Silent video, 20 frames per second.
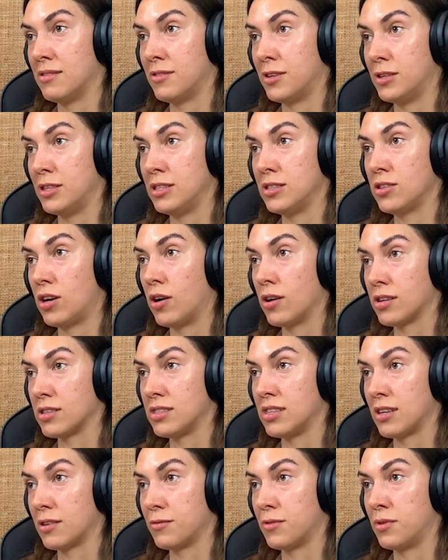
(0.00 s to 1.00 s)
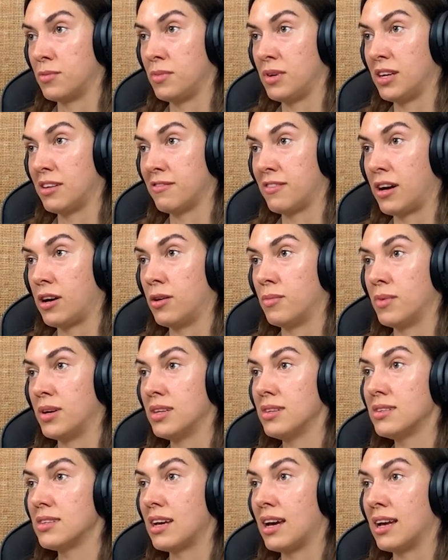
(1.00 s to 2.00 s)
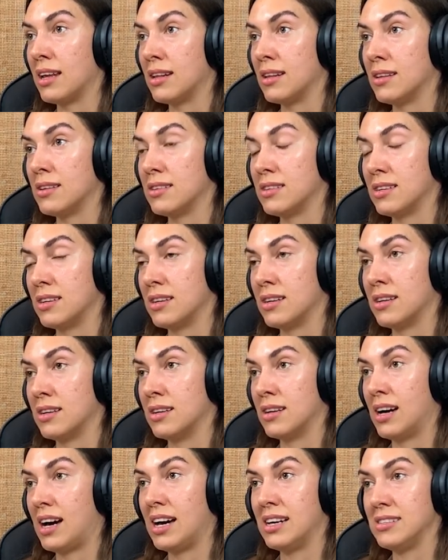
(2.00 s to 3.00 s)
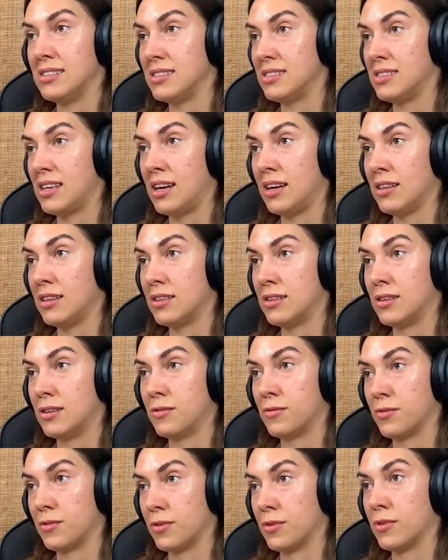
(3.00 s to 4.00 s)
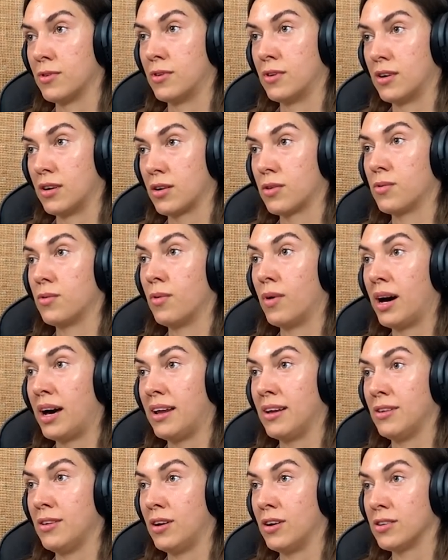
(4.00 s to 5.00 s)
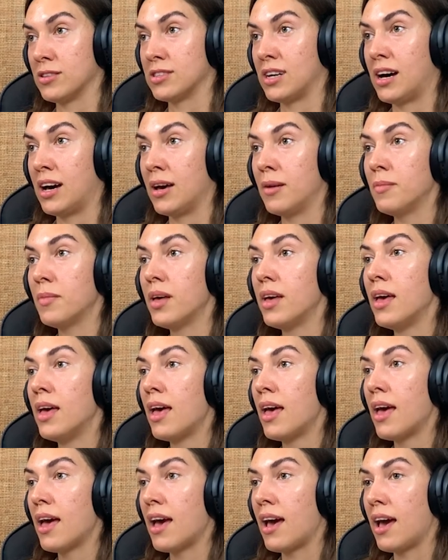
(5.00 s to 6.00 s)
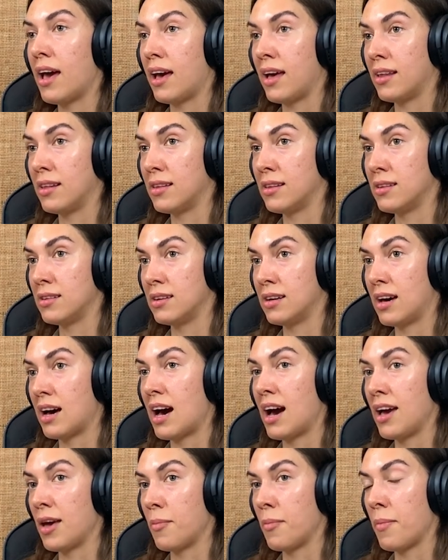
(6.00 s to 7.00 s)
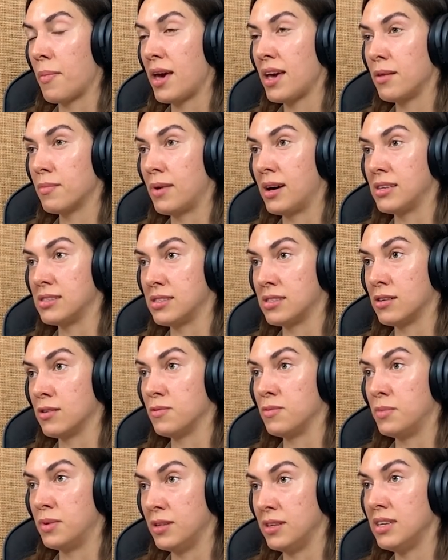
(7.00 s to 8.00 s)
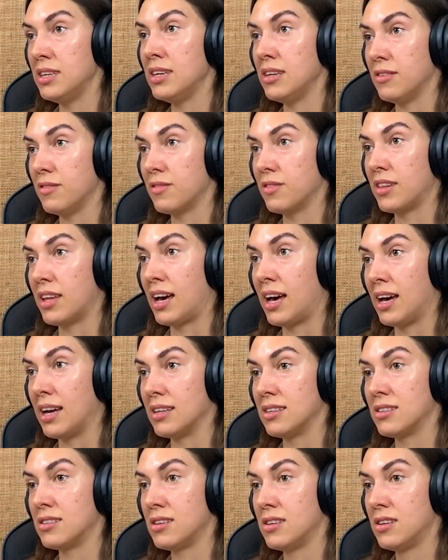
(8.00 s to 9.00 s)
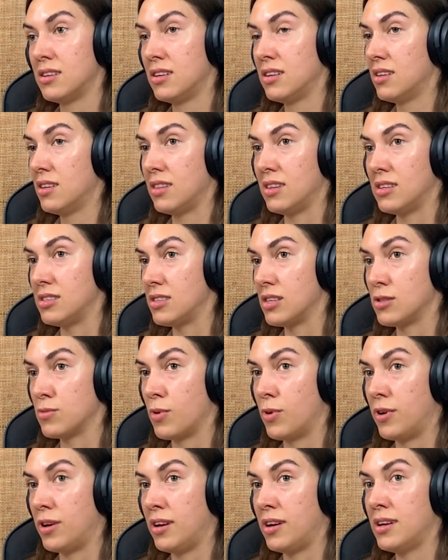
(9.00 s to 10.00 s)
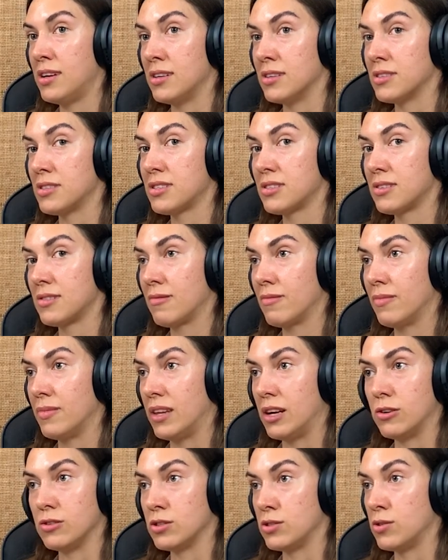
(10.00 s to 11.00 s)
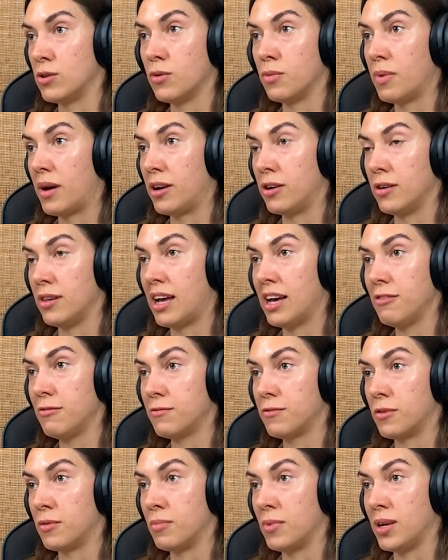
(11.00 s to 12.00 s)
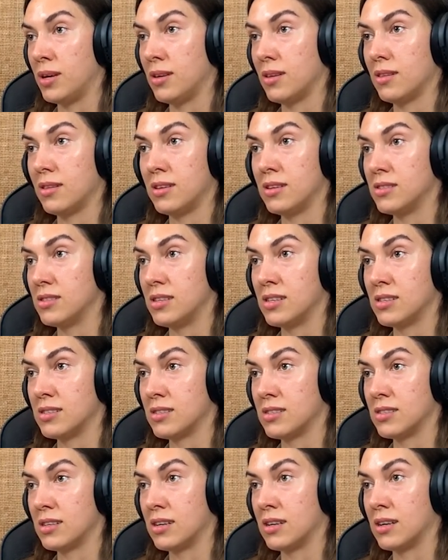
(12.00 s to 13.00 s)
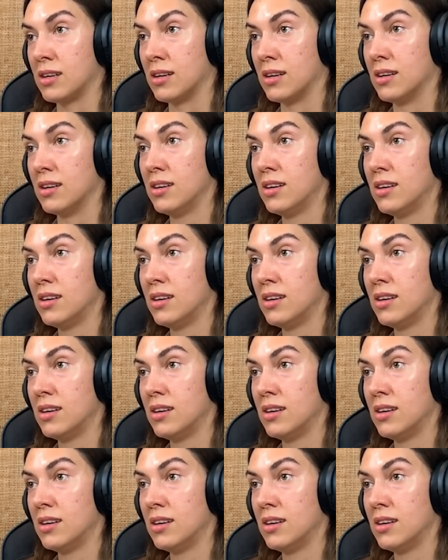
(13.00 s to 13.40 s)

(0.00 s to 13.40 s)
very toxic for me environment, and uh, I stayed there for quite a long time. And uh, I made myself believe that this is what it is. There's no better life for me. This is uh,